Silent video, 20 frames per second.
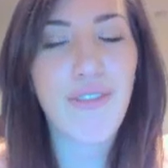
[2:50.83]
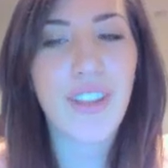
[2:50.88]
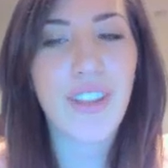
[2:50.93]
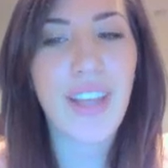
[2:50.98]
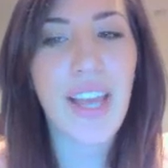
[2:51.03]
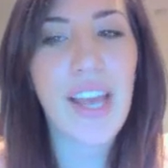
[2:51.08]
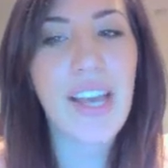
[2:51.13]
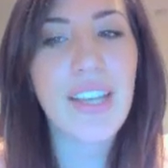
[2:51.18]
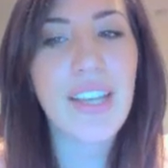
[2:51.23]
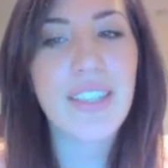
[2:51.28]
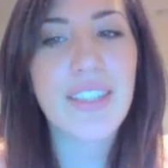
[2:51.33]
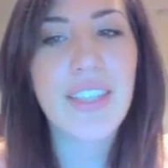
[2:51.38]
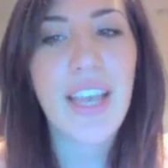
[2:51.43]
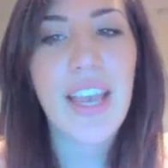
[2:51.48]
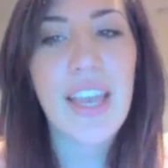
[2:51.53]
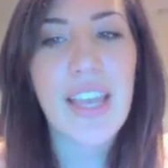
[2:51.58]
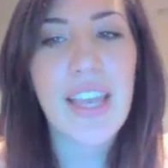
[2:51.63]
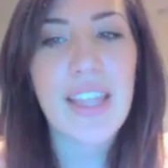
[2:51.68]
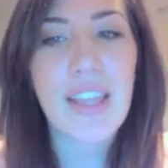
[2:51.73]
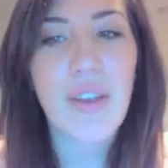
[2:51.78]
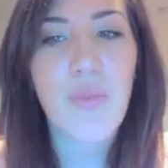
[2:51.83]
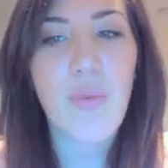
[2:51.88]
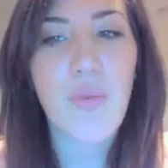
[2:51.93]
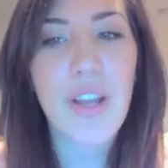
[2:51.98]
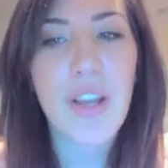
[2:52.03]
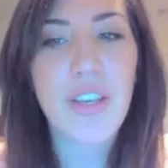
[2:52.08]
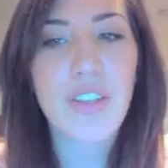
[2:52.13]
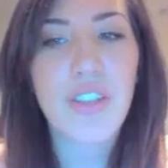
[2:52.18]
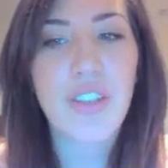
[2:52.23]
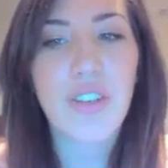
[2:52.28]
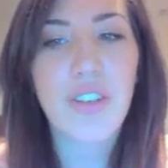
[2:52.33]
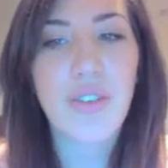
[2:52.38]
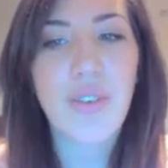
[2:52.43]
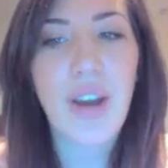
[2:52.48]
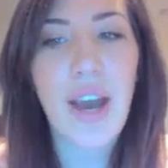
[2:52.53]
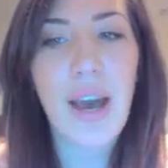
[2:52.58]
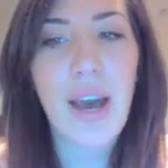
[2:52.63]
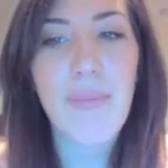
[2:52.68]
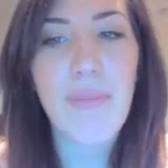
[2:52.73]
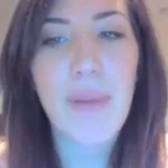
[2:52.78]
for the x, and then 1, 2
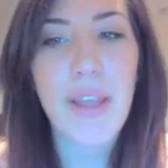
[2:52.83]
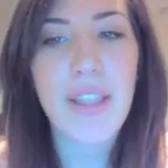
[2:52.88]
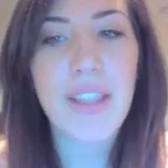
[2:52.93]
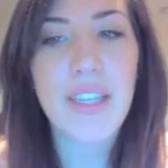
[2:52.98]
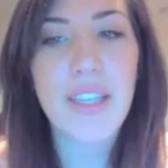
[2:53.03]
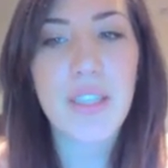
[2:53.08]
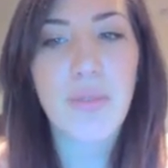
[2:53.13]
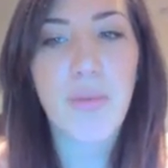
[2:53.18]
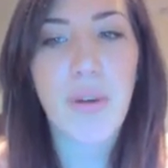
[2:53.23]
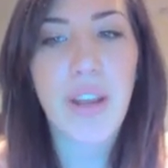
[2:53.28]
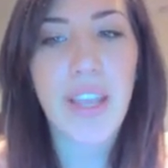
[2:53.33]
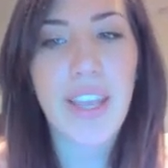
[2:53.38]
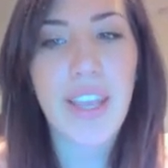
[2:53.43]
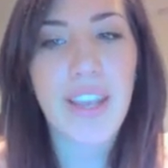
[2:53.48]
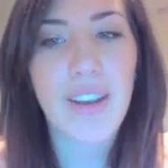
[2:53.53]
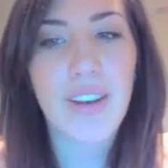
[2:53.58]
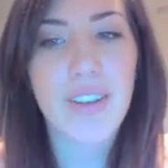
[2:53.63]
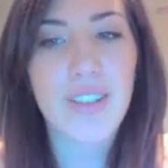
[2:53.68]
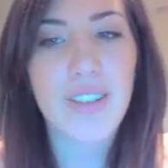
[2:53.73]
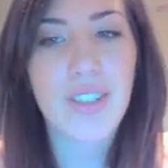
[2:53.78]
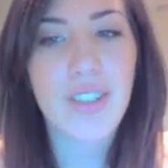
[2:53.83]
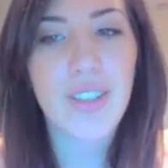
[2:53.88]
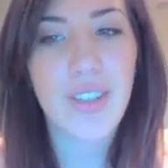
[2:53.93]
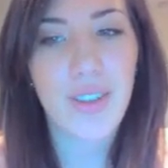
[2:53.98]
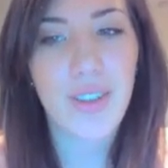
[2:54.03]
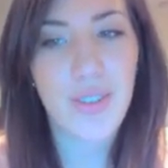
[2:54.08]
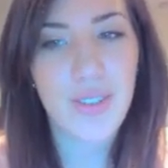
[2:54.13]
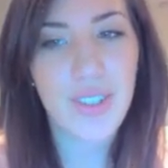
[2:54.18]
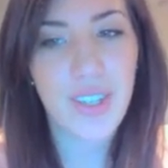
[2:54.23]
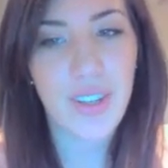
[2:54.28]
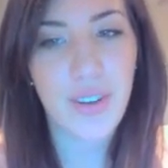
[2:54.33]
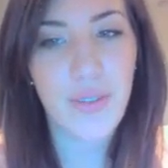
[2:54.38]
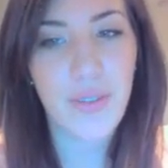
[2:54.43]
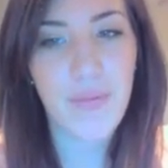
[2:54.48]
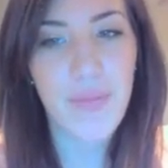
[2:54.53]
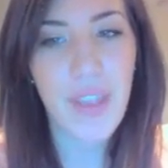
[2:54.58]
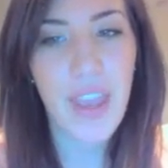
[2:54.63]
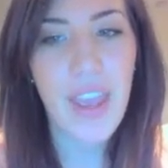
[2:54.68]
up, and this point here is 2, 2.